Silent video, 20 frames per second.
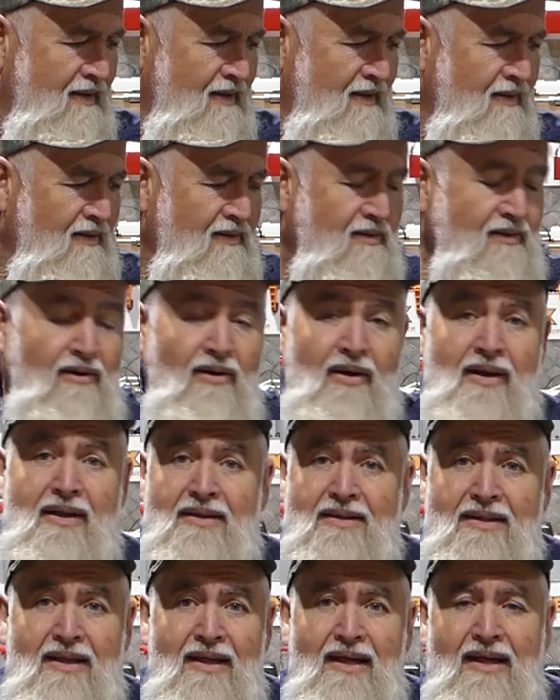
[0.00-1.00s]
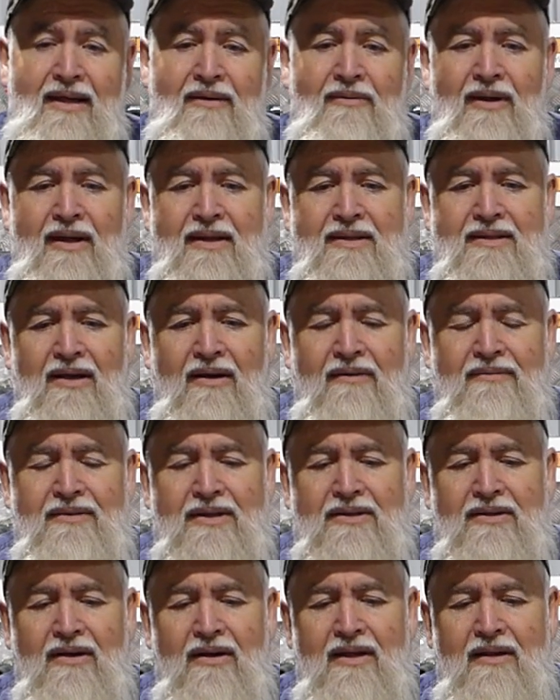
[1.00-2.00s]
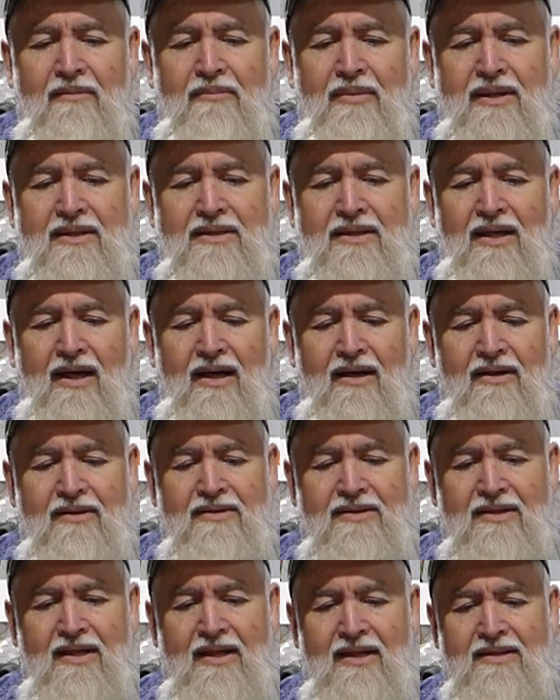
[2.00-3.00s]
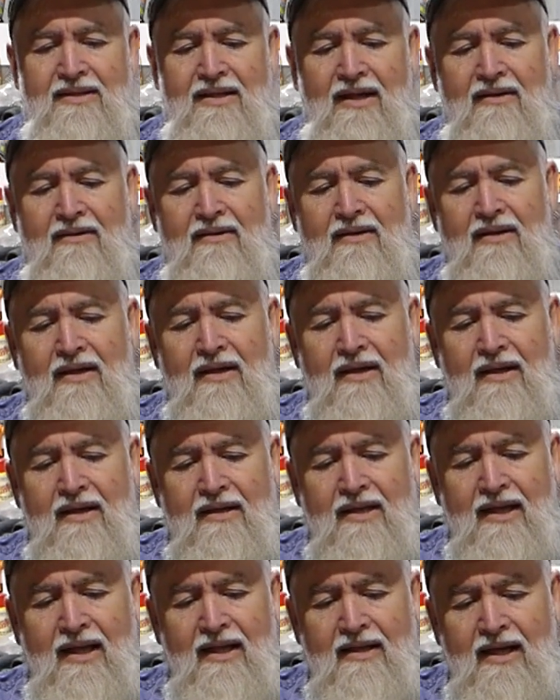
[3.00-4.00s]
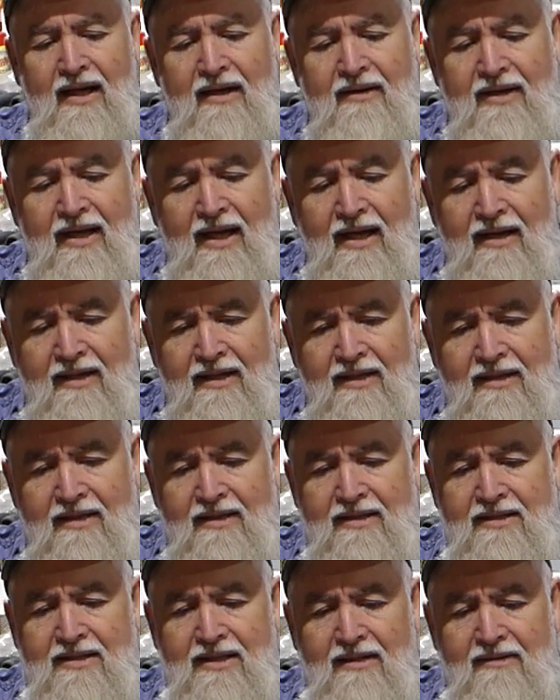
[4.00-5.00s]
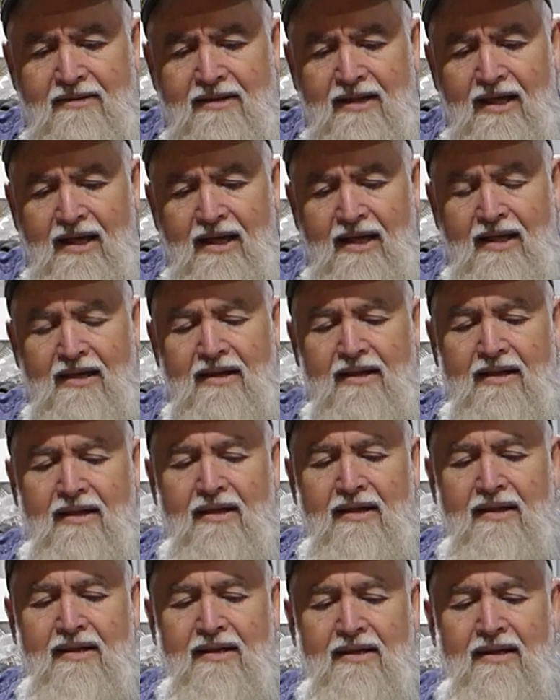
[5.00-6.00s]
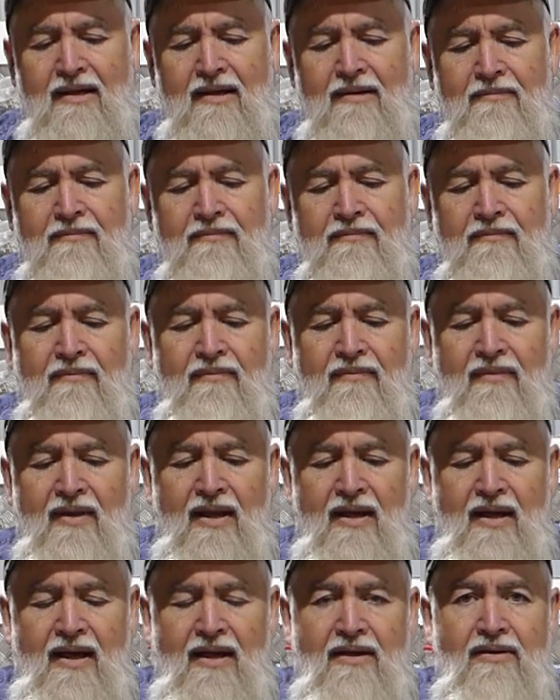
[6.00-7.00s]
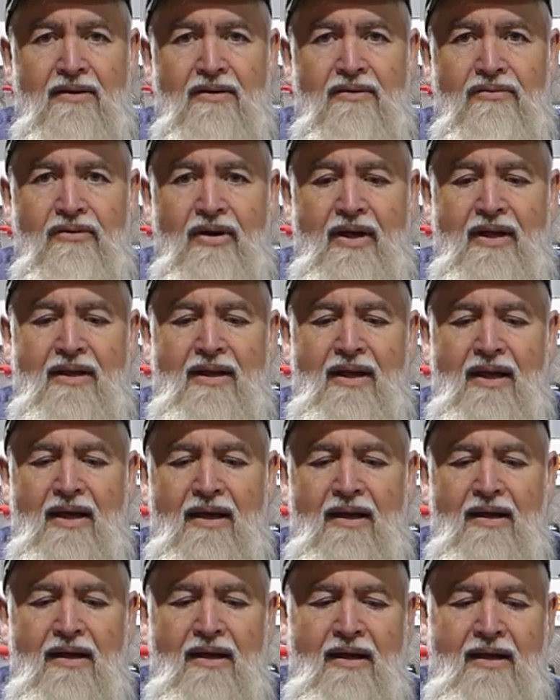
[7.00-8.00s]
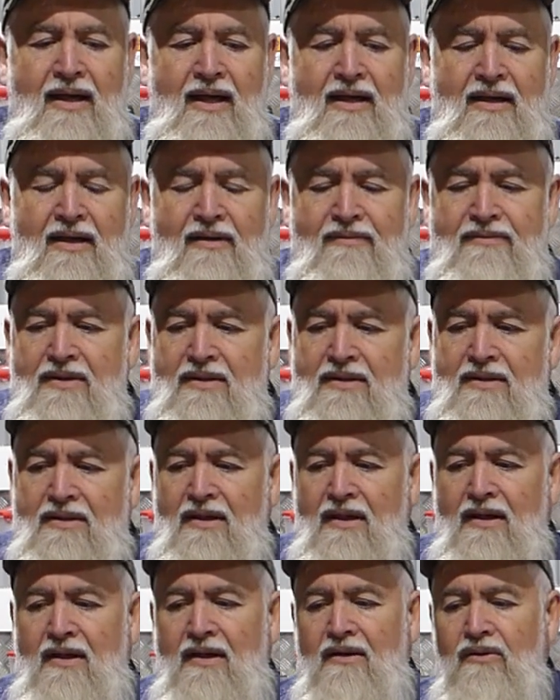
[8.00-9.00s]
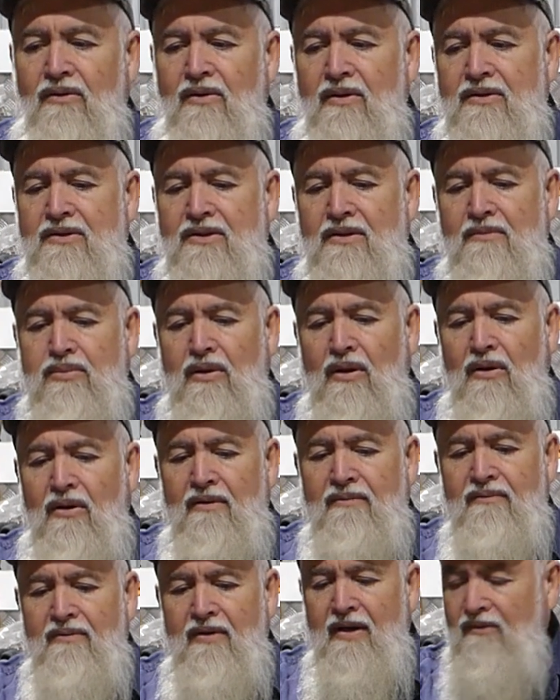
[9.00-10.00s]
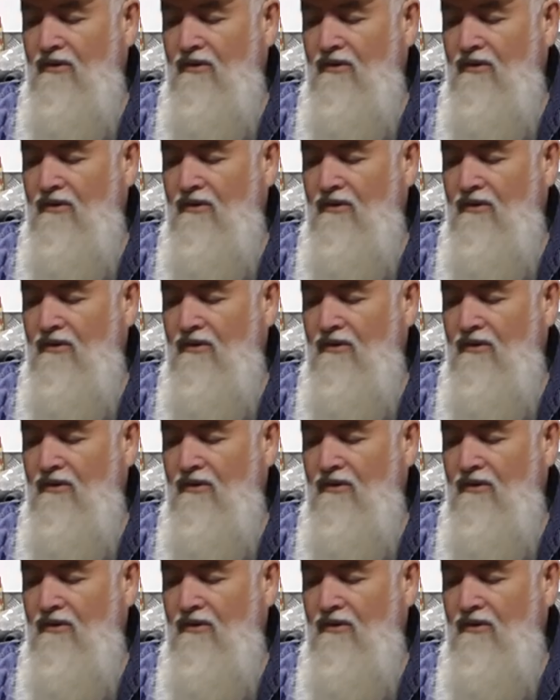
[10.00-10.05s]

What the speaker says: Not that I could see anyway, so I've just got a little piece of hose there. So that'll go down into the cylinder head, into the thread there, and that gives us oil supply for our